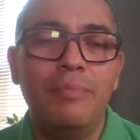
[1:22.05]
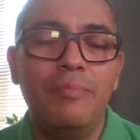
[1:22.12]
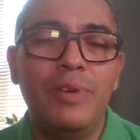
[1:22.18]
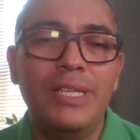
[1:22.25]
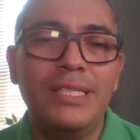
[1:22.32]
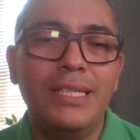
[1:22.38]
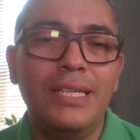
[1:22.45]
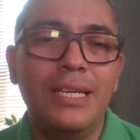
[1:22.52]

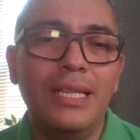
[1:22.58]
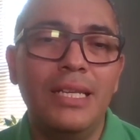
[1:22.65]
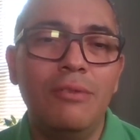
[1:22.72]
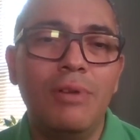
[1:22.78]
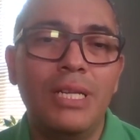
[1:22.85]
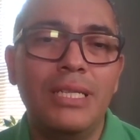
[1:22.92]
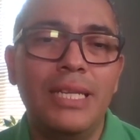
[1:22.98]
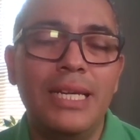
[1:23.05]
Basically,
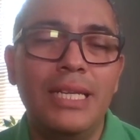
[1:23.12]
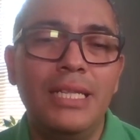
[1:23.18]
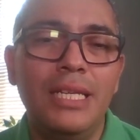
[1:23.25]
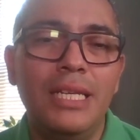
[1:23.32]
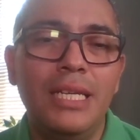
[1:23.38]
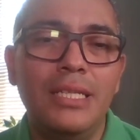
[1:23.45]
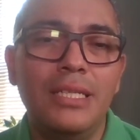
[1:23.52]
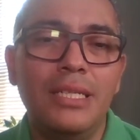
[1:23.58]
what they
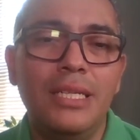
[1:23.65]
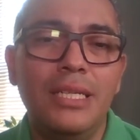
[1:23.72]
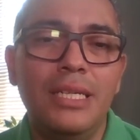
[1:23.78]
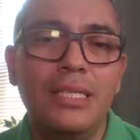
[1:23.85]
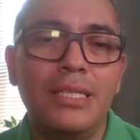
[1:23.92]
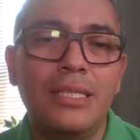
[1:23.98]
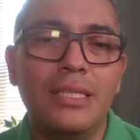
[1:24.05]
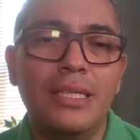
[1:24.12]
need
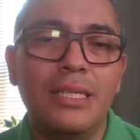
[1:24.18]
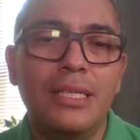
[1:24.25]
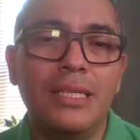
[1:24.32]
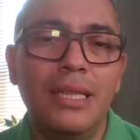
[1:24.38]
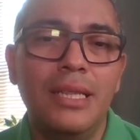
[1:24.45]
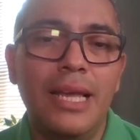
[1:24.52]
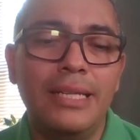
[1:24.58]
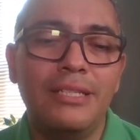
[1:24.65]
is
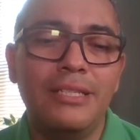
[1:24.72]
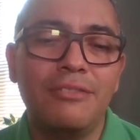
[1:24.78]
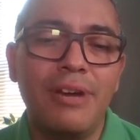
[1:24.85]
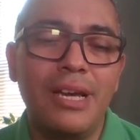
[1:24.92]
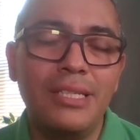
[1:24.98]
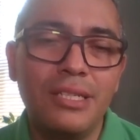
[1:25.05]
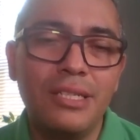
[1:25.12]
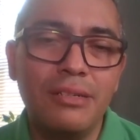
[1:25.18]
like the
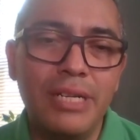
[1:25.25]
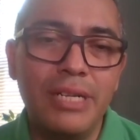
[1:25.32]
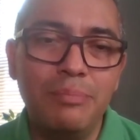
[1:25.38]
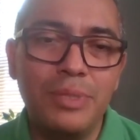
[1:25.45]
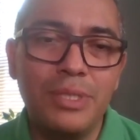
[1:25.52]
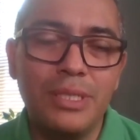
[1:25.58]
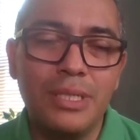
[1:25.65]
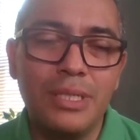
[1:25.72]

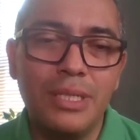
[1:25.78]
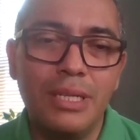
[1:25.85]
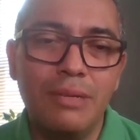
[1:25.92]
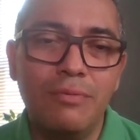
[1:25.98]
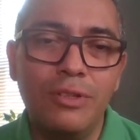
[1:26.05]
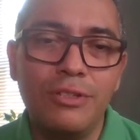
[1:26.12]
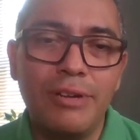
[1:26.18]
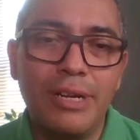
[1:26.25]
transcripts,
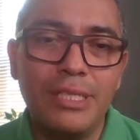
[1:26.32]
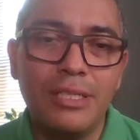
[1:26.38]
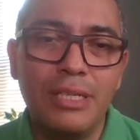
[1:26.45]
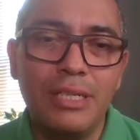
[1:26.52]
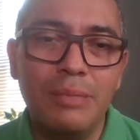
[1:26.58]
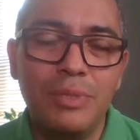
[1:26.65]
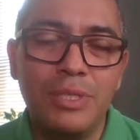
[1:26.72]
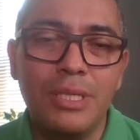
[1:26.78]
full
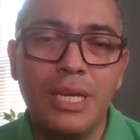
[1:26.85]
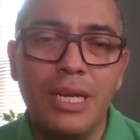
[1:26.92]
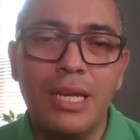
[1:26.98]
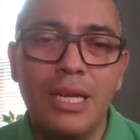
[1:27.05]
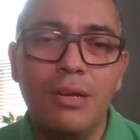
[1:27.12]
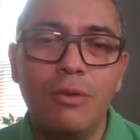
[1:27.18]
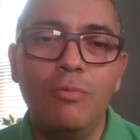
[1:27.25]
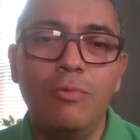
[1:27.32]
transcripts,
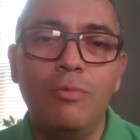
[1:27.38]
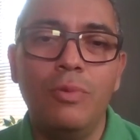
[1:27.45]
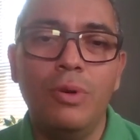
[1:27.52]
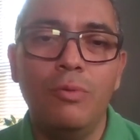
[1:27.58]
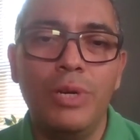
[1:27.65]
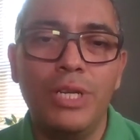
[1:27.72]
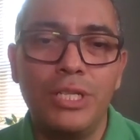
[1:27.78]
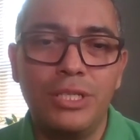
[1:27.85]

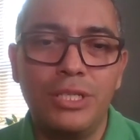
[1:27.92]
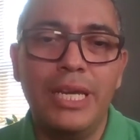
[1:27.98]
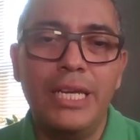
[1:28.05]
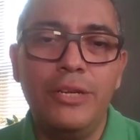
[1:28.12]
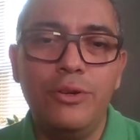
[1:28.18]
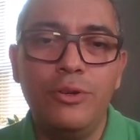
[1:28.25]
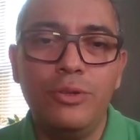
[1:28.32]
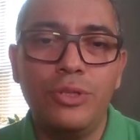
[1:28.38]
which they
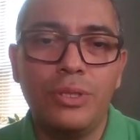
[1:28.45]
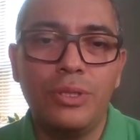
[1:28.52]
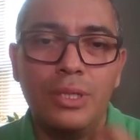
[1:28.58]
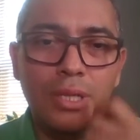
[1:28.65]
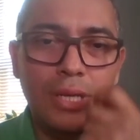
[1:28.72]
used